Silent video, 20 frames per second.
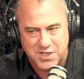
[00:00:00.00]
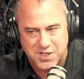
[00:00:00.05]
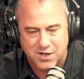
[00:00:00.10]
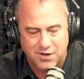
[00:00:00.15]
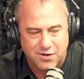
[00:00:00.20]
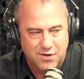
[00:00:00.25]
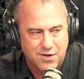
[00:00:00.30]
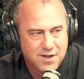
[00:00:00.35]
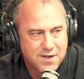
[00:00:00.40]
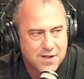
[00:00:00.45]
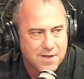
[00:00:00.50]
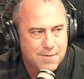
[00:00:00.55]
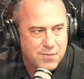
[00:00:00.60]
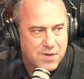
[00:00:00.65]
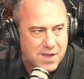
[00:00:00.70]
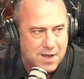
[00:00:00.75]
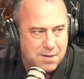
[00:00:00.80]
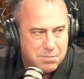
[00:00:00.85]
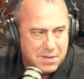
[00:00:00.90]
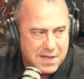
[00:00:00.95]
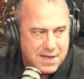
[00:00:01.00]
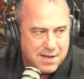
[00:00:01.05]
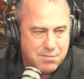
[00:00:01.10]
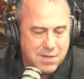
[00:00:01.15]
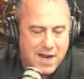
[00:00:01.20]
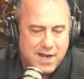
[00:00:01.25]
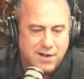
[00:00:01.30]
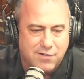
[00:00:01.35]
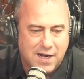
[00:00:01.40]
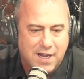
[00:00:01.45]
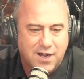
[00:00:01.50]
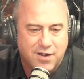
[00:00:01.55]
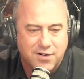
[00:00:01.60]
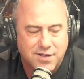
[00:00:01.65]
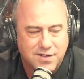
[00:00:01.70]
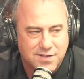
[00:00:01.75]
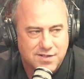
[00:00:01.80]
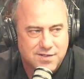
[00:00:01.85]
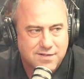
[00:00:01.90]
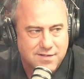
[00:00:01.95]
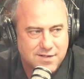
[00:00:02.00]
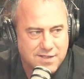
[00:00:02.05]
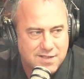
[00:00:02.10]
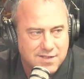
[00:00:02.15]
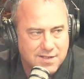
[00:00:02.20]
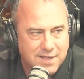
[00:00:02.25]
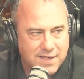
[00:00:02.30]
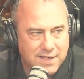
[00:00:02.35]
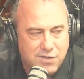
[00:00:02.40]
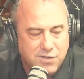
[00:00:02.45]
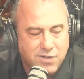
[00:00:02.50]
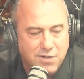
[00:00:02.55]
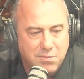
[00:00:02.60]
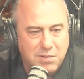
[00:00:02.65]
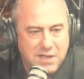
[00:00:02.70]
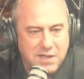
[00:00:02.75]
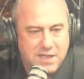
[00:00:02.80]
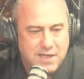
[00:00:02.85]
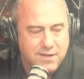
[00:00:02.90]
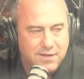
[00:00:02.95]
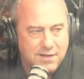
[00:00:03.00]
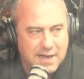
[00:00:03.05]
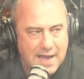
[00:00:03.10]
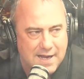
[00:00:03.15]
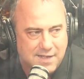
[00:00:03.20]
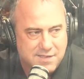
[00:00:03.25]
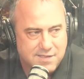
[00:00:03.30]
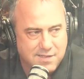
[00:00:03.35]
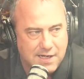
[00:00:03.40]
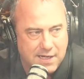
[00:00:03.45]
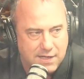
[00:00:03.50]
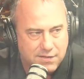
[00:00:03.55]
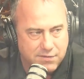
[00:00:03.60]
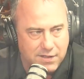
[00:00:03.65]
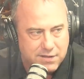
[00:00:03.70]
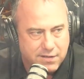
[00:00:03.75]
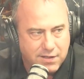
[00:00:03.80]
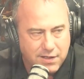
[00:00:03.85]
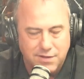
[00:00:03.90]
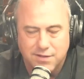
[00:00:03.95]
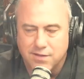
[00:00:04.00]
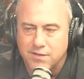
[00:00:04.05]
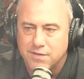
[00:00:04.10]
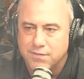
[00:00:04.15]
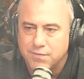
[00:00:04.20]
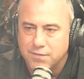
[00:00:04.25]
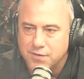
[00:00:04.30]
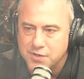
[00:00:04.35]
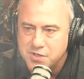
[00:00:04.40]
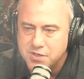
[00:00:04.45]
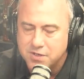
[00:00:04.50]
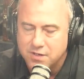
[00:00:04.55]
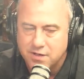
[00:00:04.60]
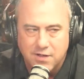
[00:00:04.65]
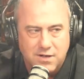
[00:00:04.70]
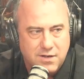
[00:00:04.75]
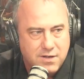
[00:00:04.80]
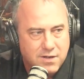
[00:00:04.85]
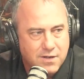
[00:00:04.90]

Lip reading: so a beanbag round it could be accidentally lethal for sure.